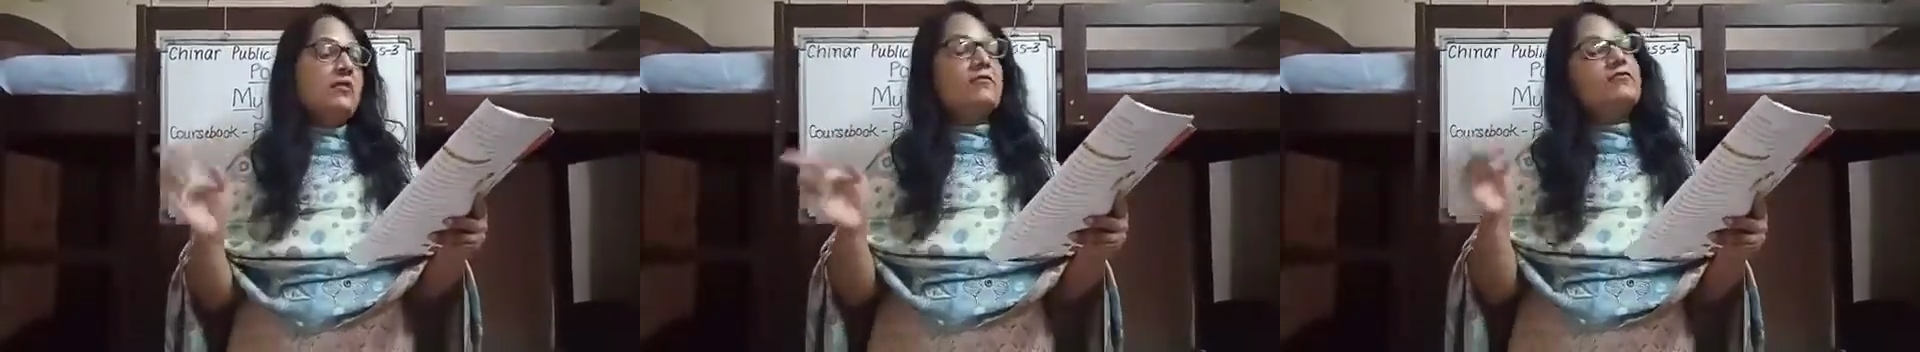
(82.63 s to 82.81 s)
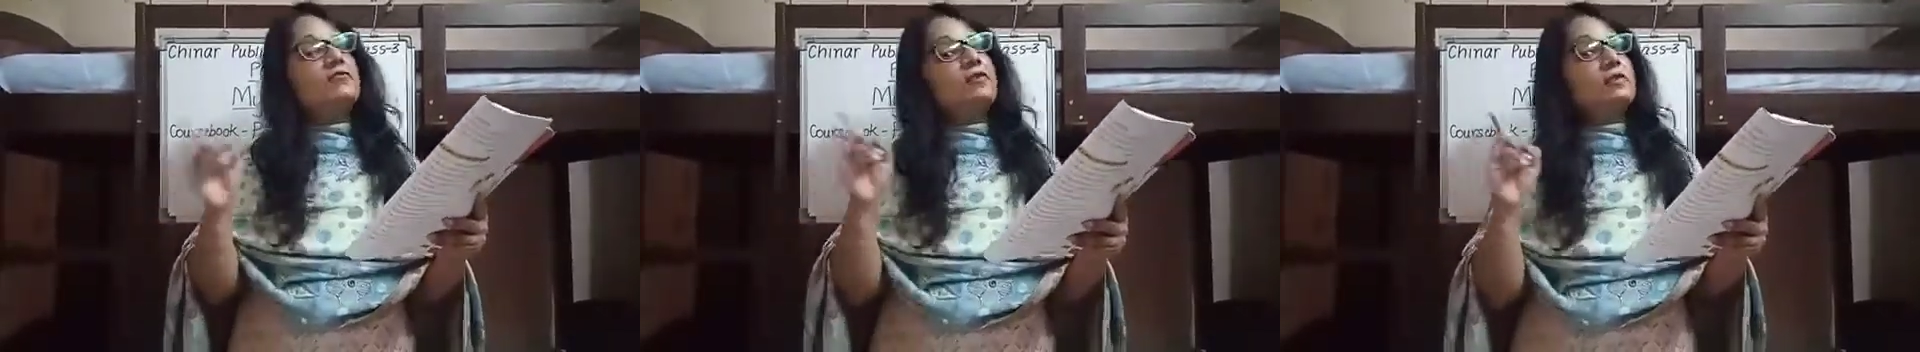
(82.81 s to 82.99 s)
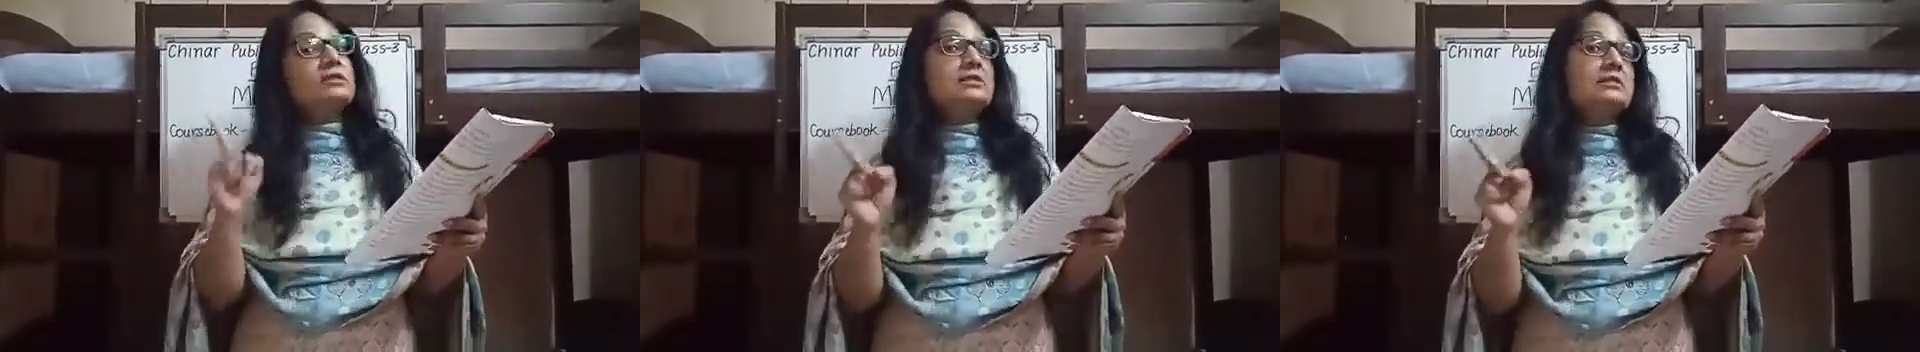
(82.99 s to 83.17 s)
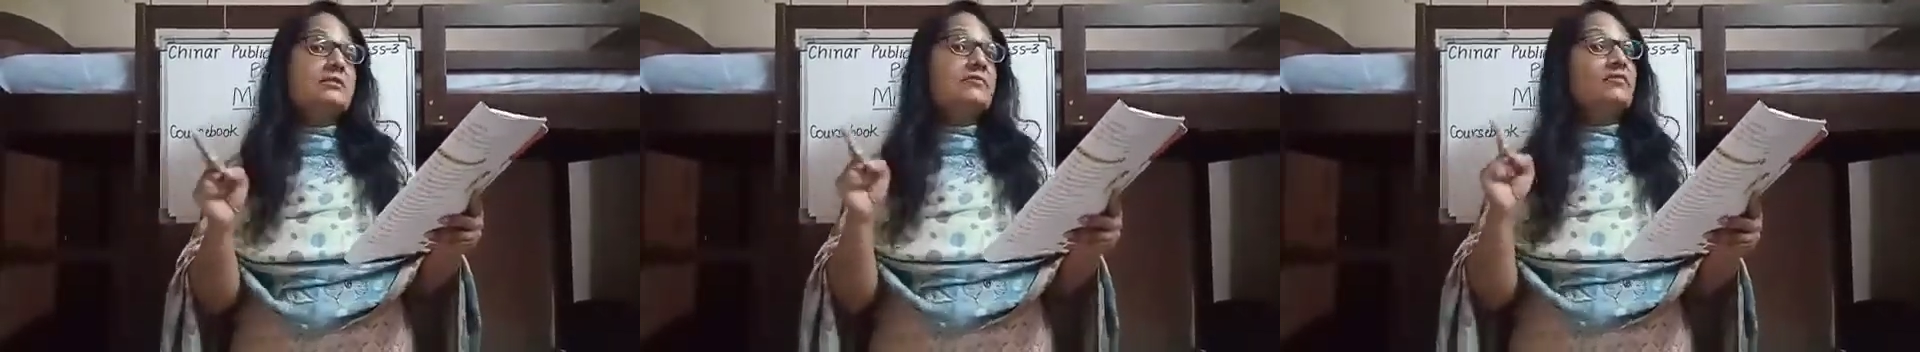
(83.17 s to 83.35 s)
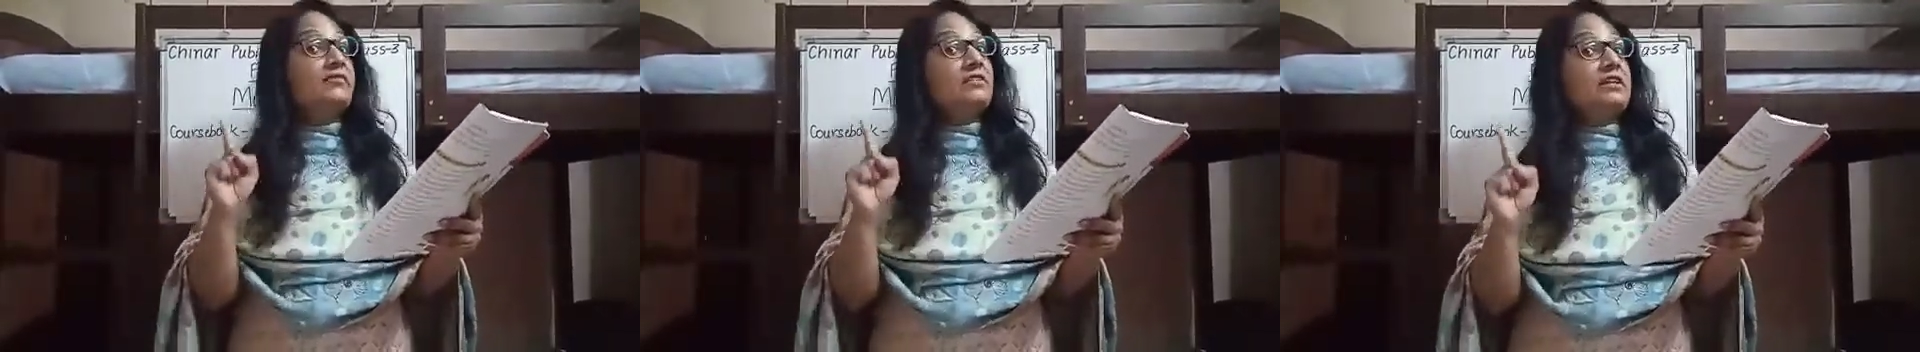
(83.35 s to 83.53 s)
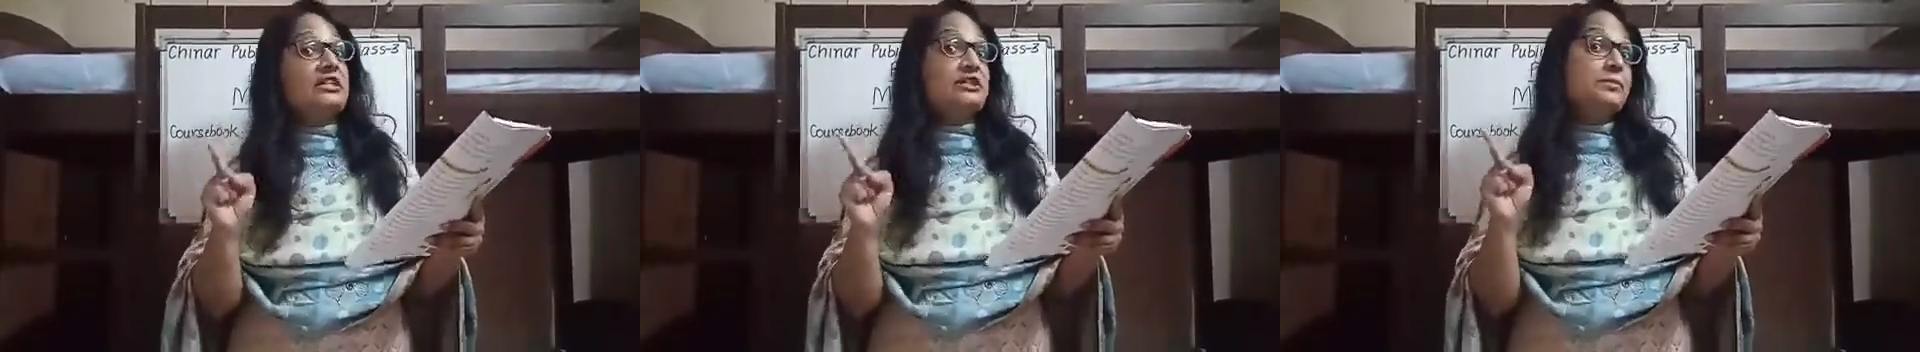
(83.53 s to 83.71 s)
for some
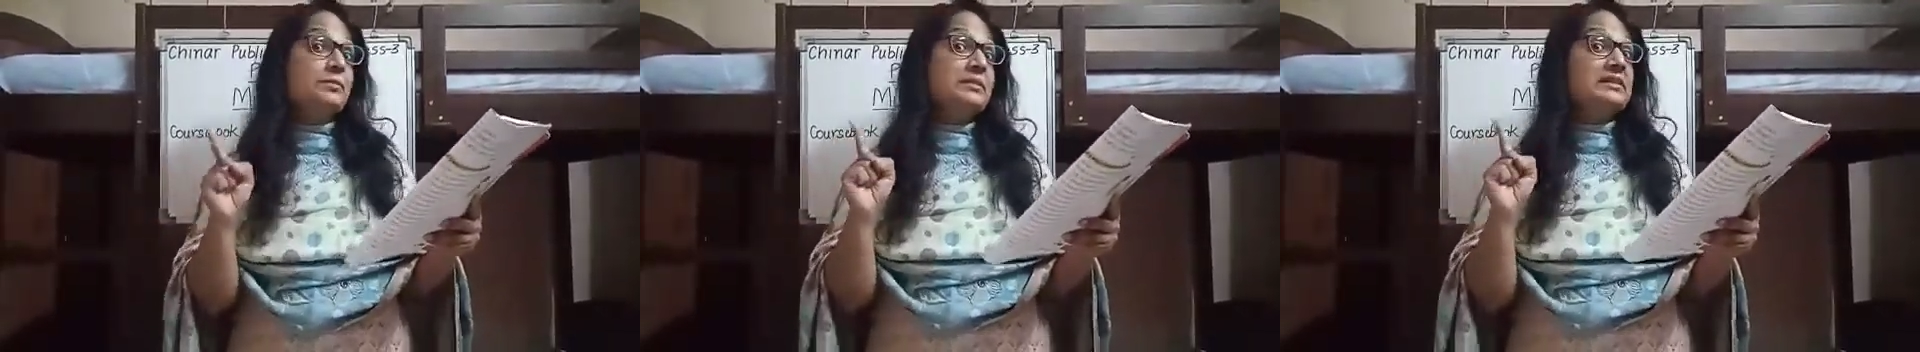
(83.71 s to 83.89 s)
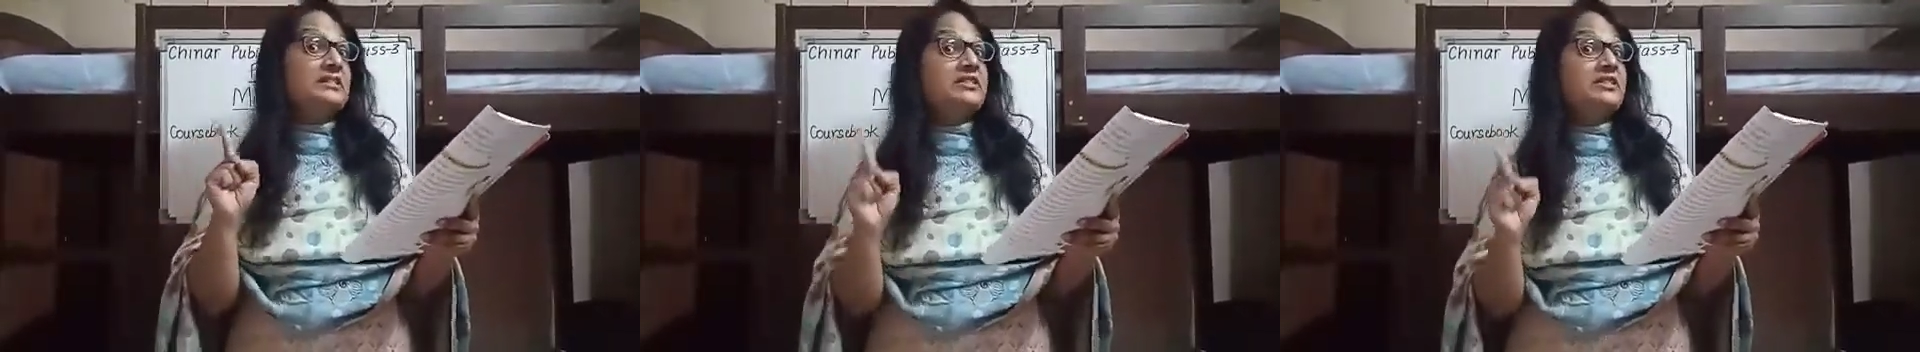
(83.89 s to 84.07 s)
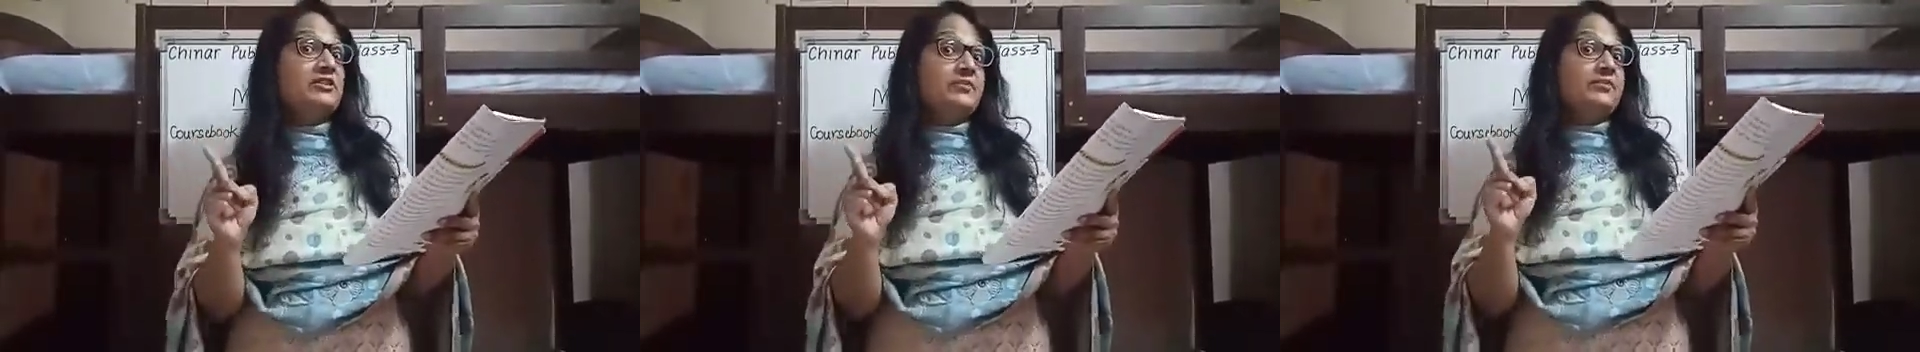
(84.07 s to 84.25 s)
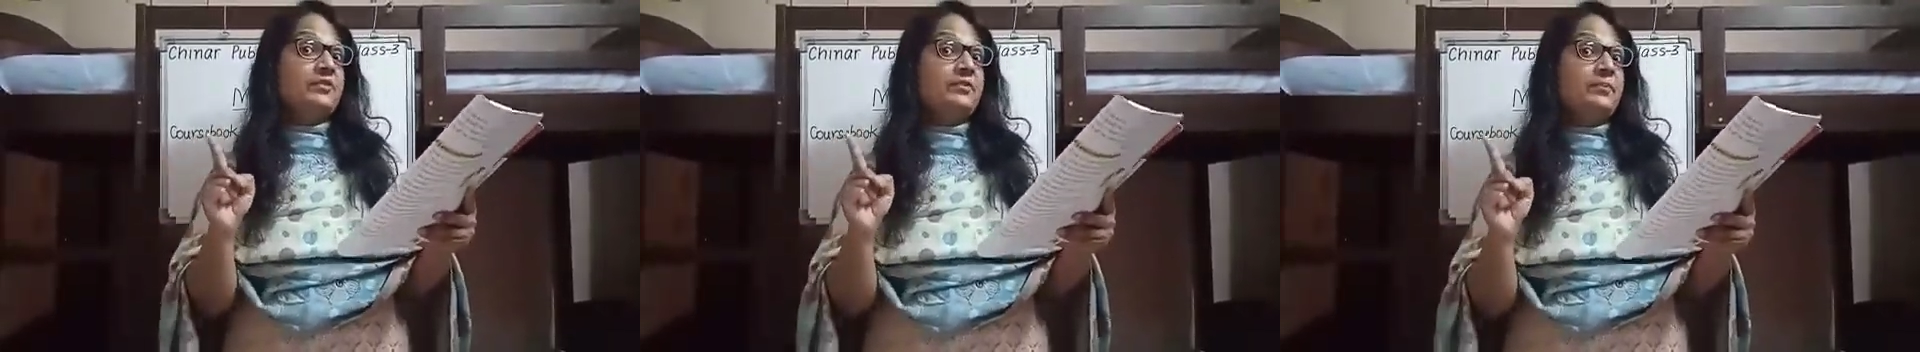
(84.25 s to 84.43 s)
fresh mischief.